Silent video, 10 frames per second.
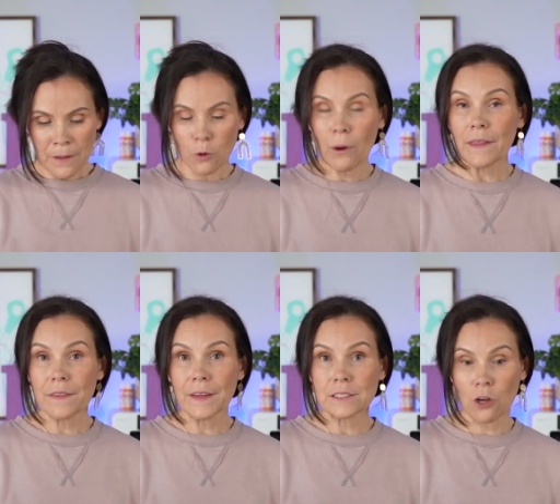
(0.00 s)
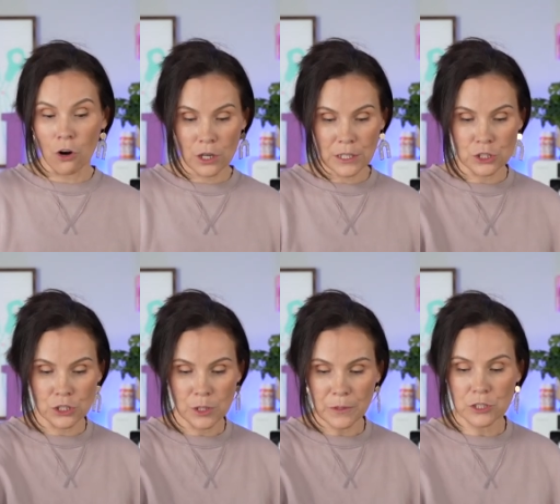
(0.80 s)
The way that these are is you're
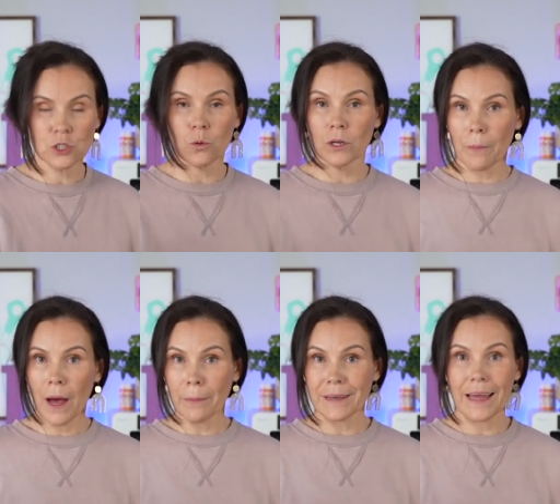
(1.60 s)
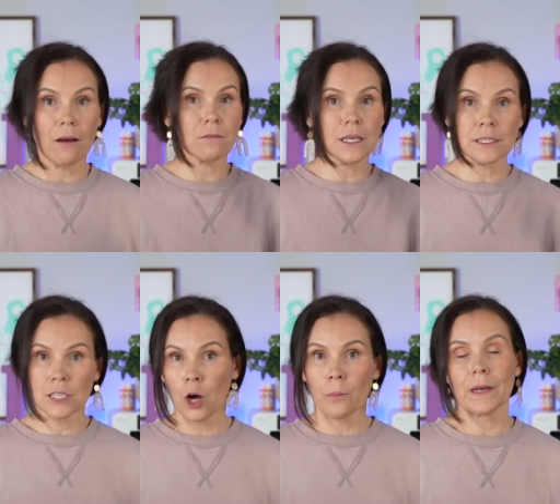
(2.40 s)
simply just going to pop it down. It's
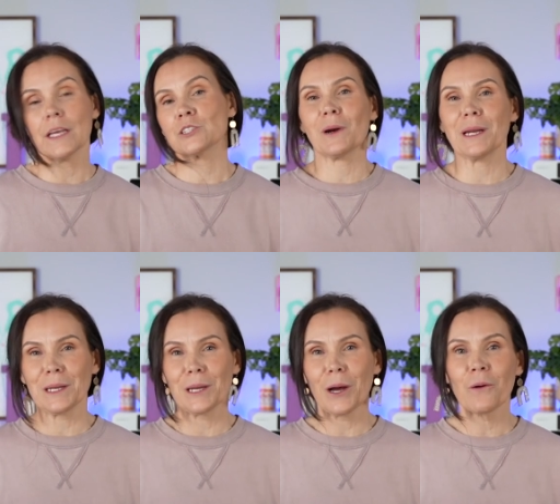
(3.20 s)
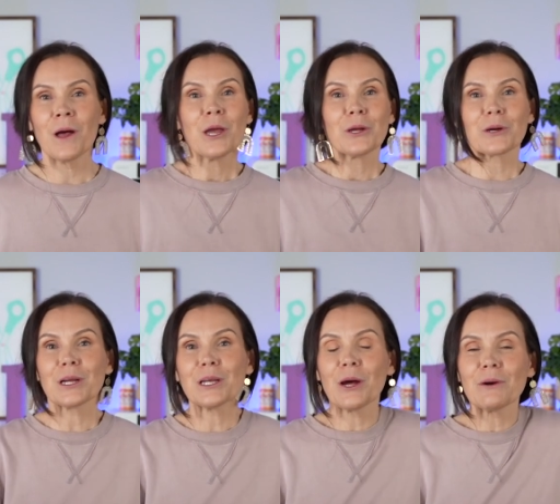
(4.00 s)
open. It's ready to go. You're going
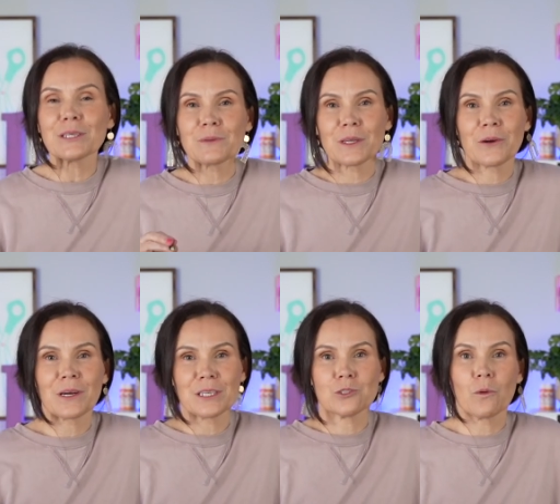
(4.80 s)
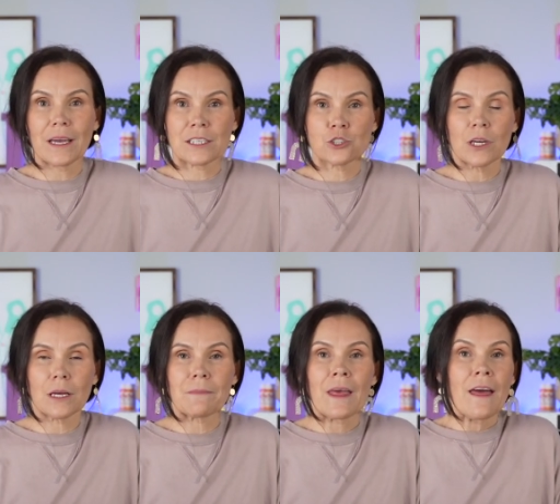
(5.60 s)
to notice with the Cricut Joy
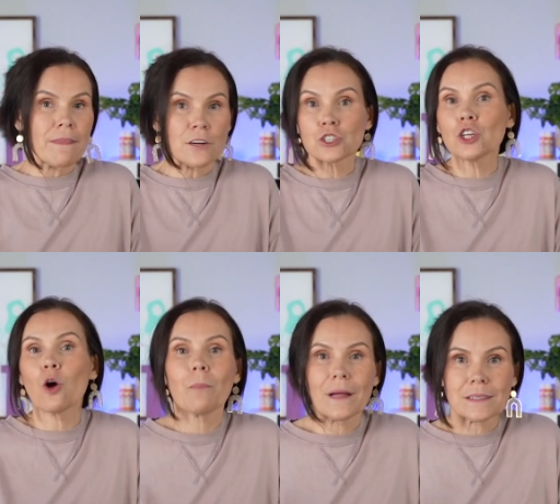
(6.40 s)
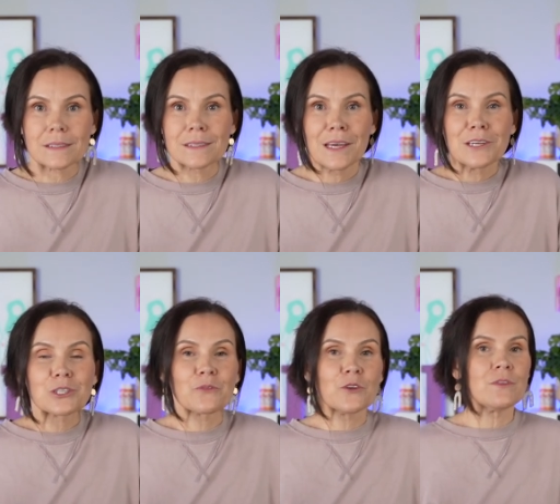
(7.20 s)
Xtreme, there's no buttons.
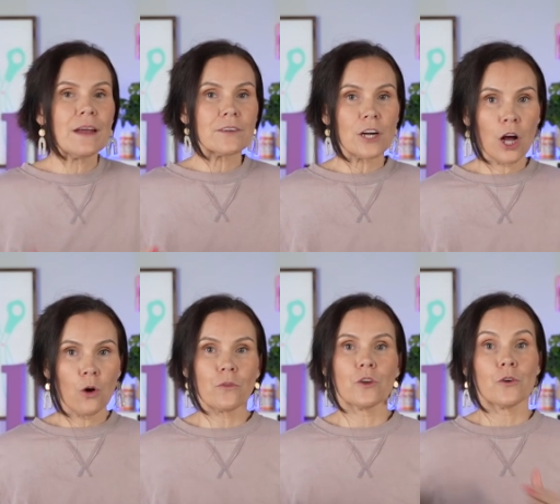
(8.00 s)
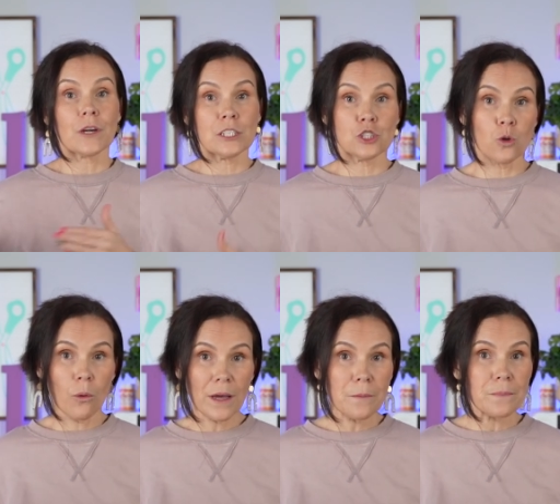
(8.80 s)
So if you've never owned the Cricut
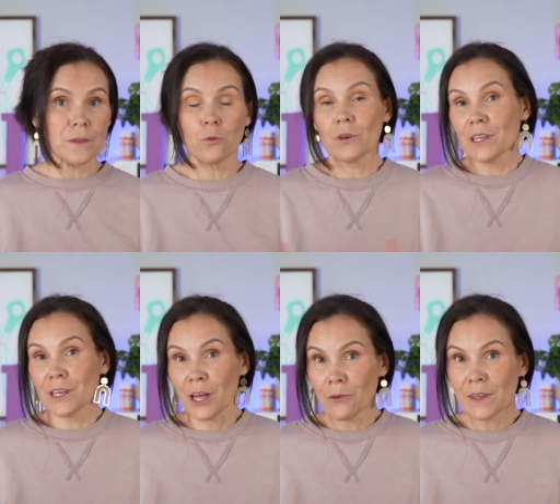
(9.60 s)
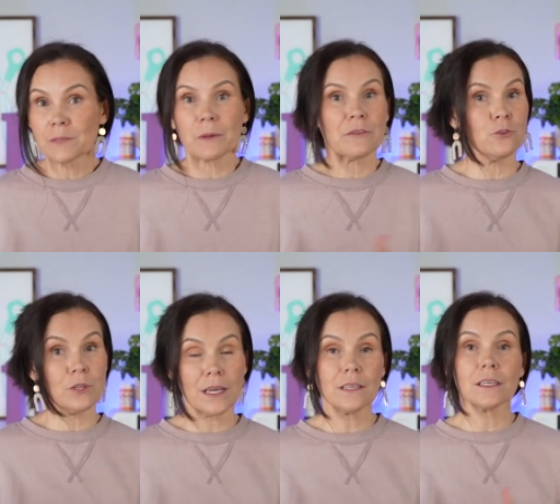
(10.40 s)
Joy, you wouldn't know this, but if you
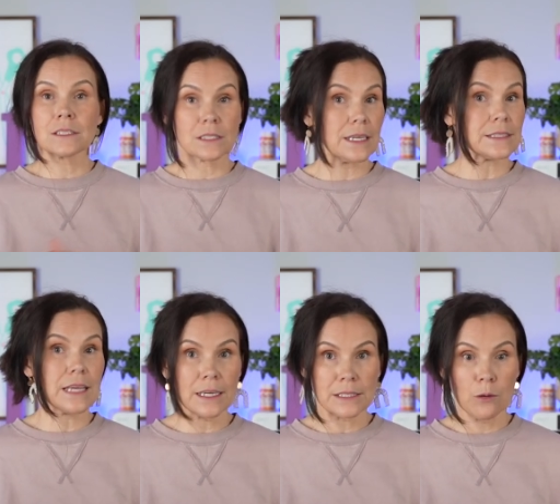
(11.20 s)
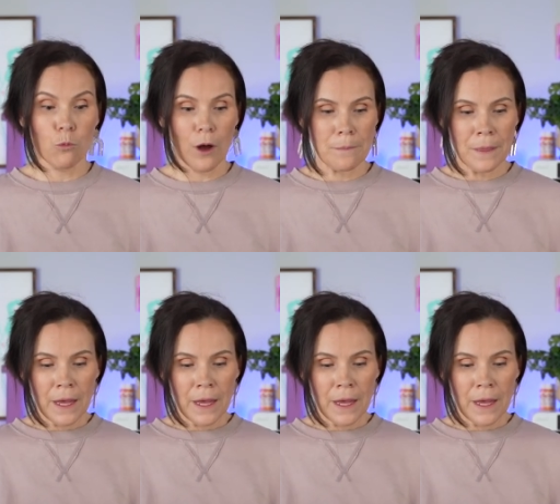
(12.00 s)
did, it's the exact same way.